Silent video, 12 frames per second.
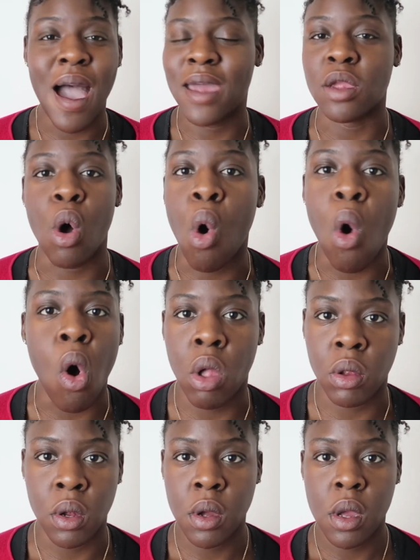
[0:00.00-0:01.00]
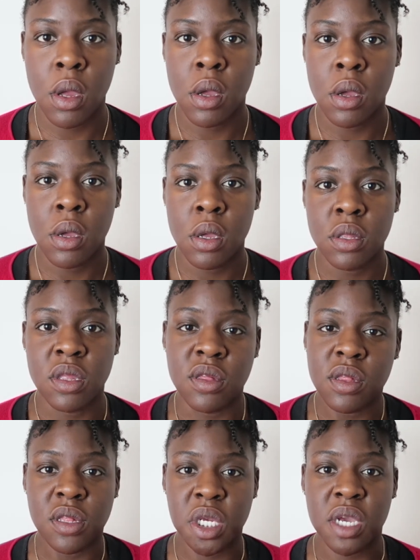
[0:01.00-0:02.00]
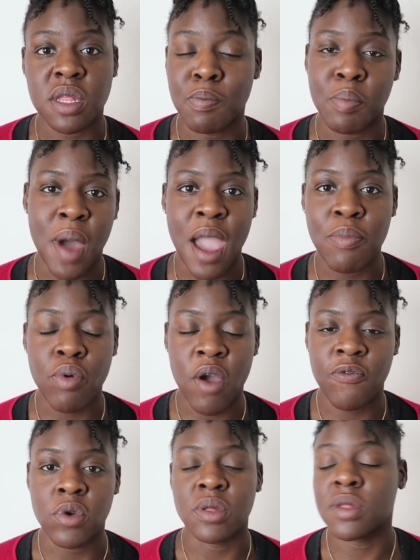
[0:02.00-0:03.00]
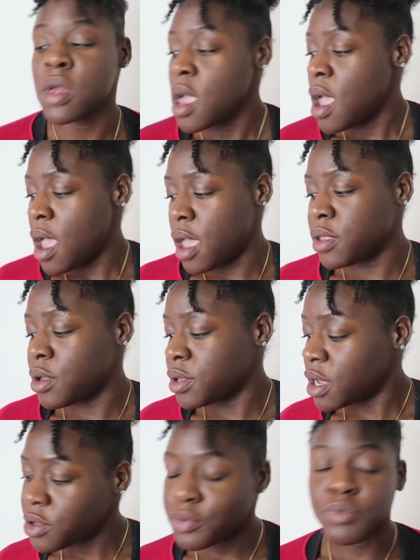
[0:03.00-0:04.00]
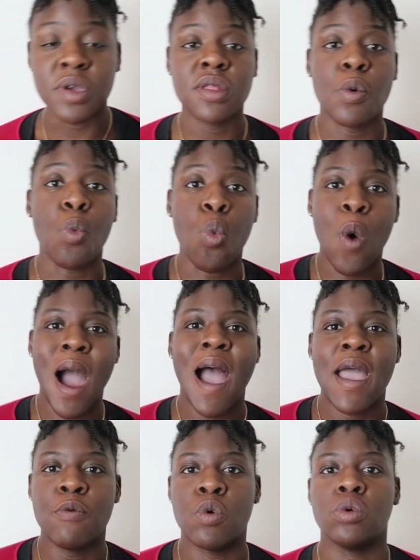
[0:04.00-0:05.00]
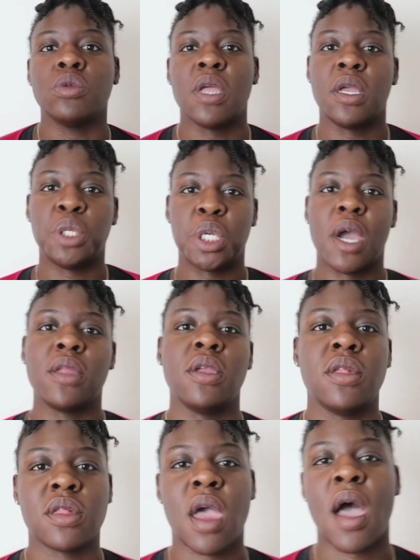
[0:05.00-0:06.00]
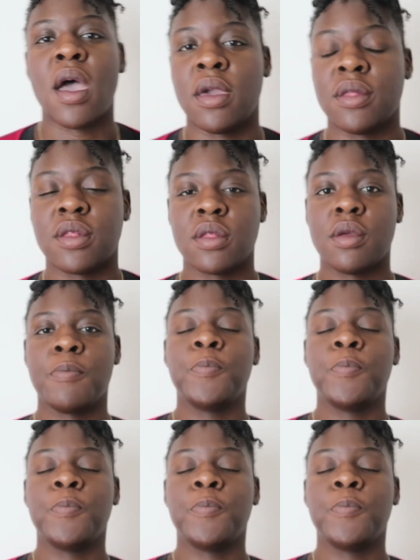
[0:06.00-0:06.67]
at all. This is just my preference. And another reason why I won't date Chinese guys